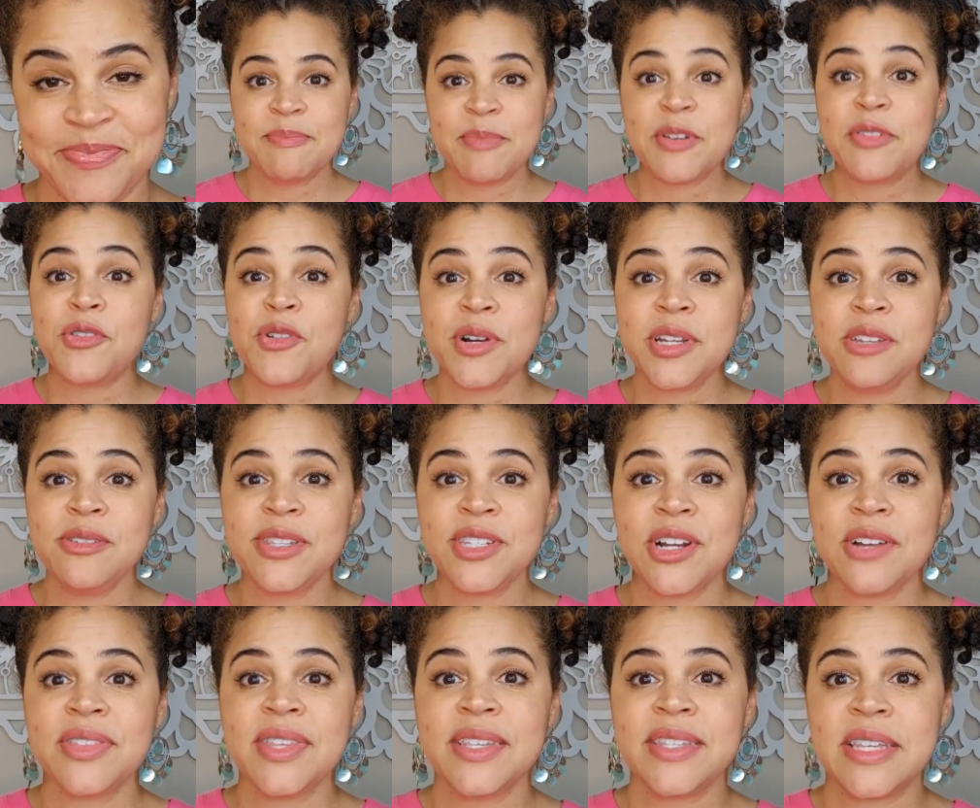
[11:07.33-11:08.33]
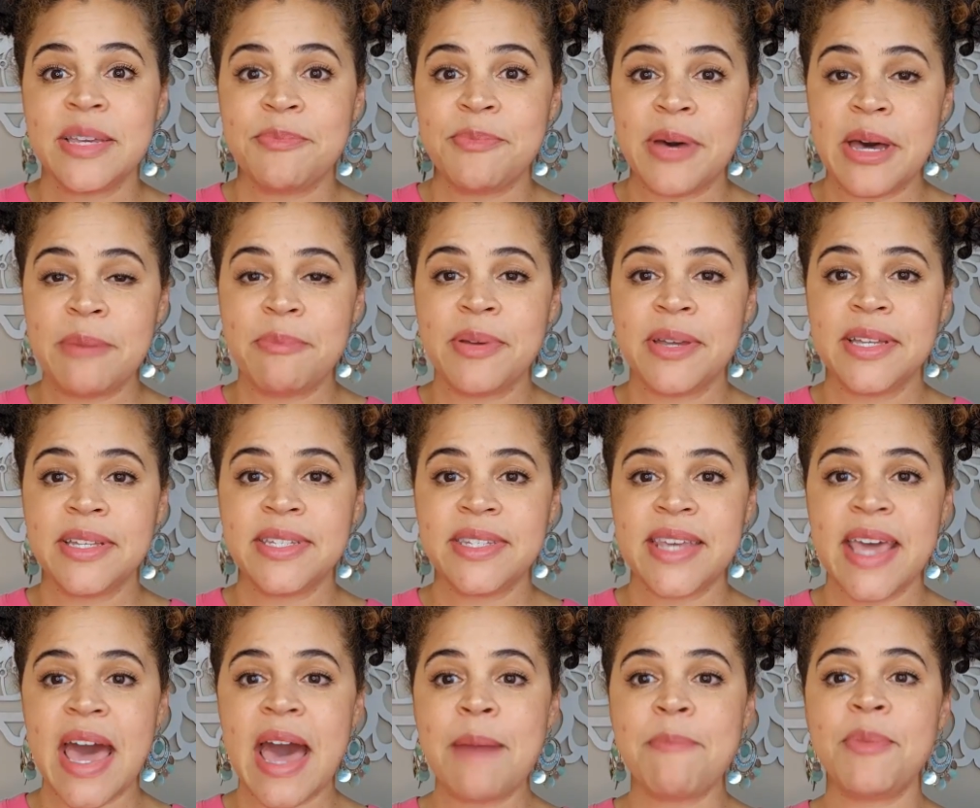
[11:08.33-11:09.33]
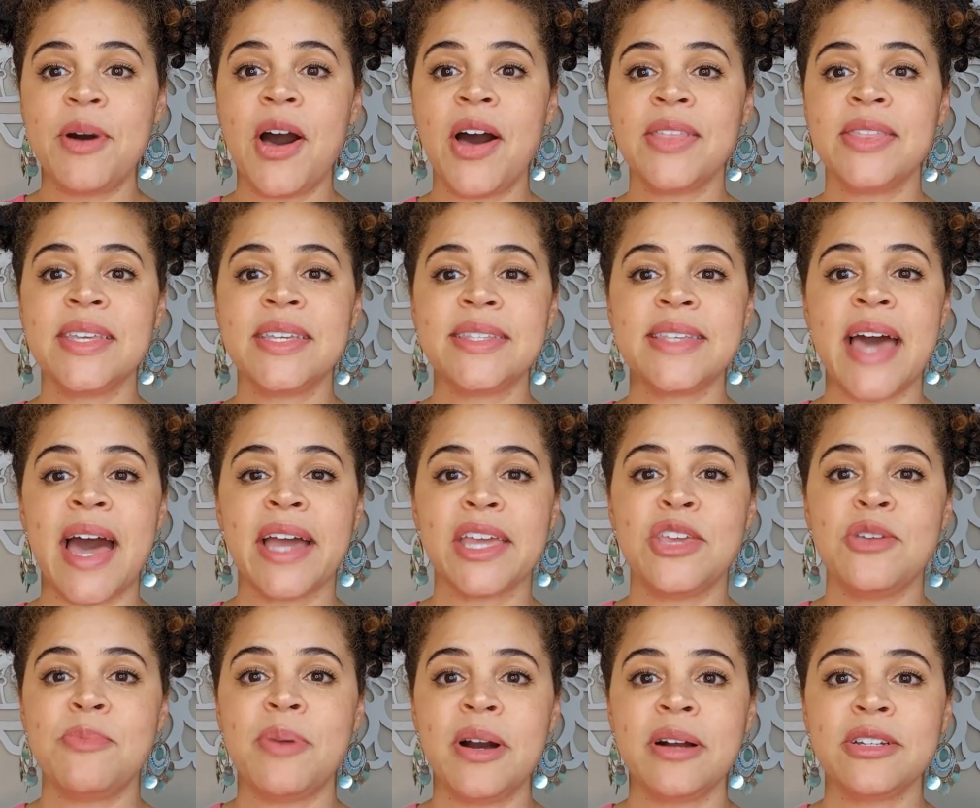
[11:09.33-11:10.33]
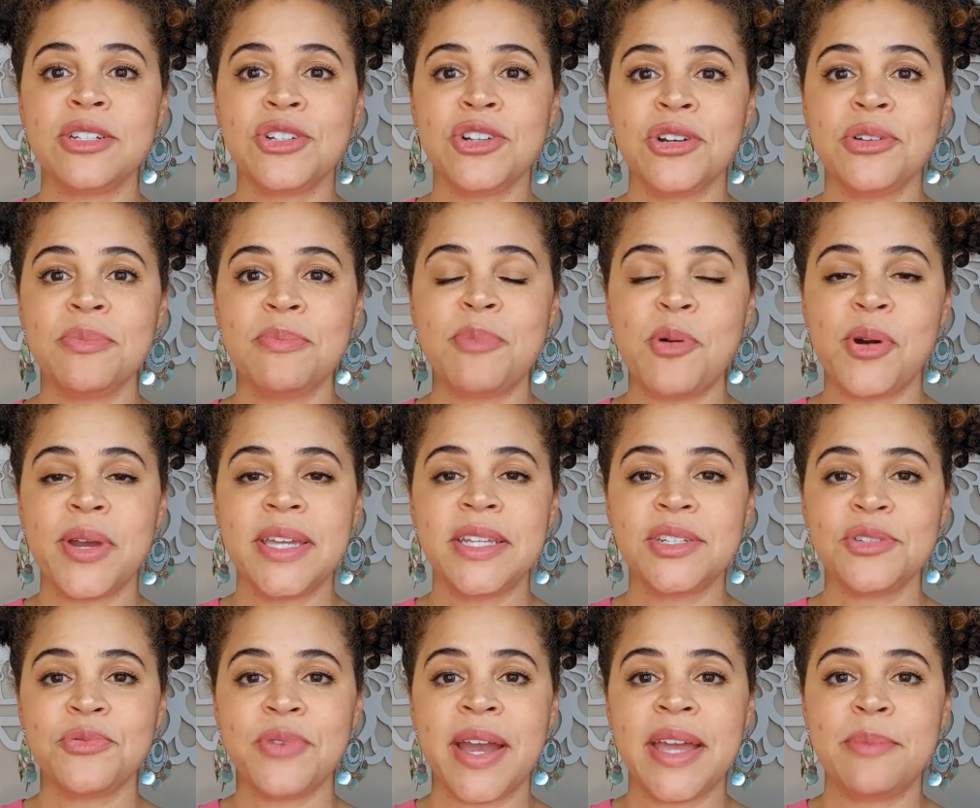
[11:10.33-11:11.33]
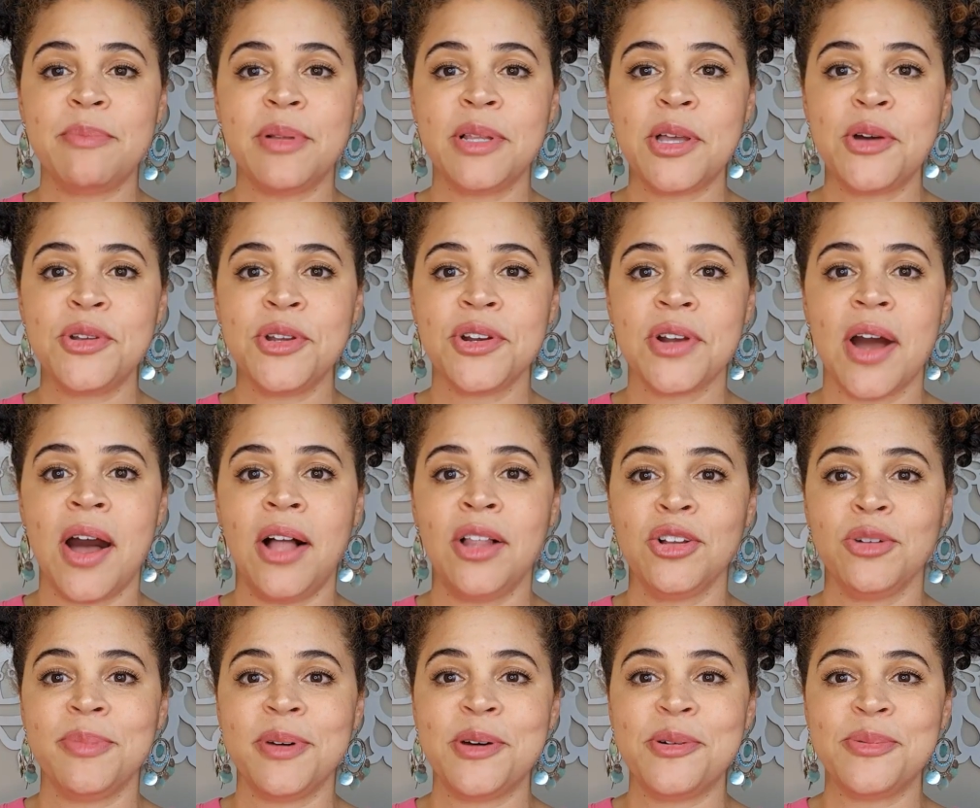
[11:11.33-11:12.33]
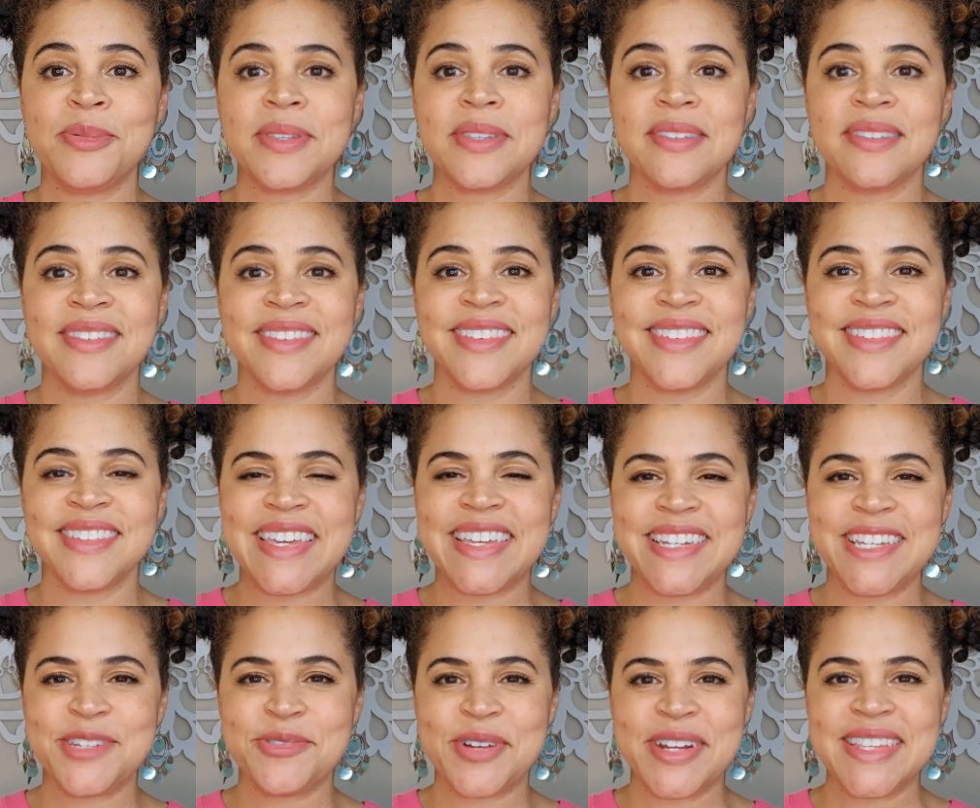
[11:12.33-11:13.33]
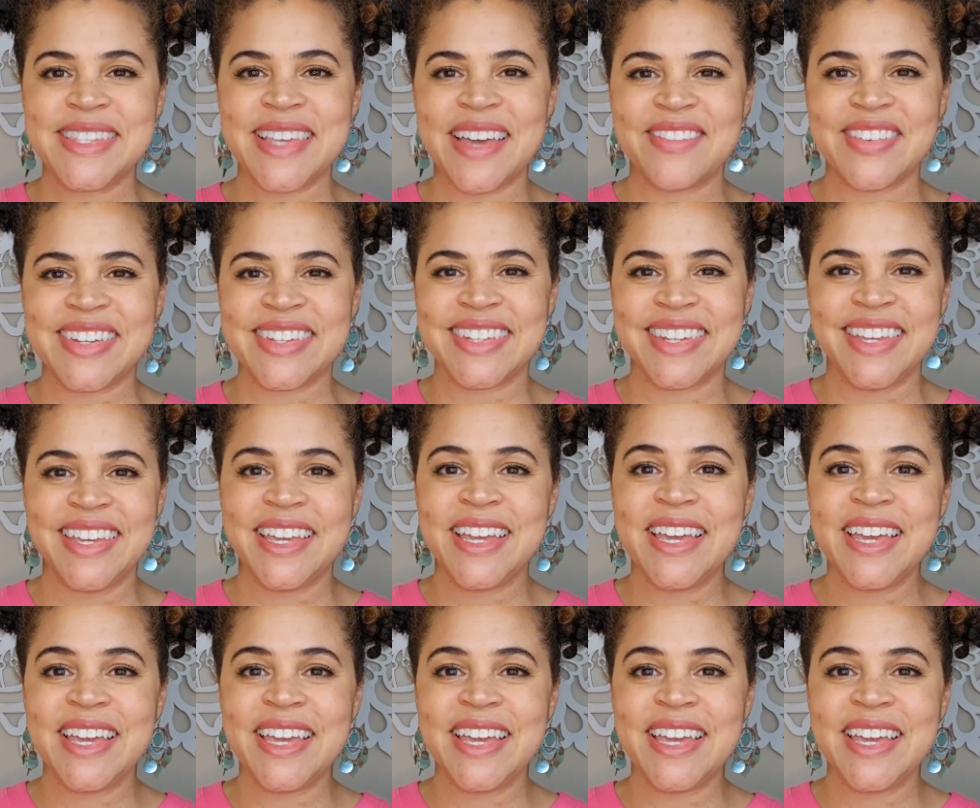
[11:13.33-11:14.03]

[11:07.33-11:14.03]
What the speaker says: Before you start the zip up, tap on this acupuncture point right below your collarbones, kidney 27.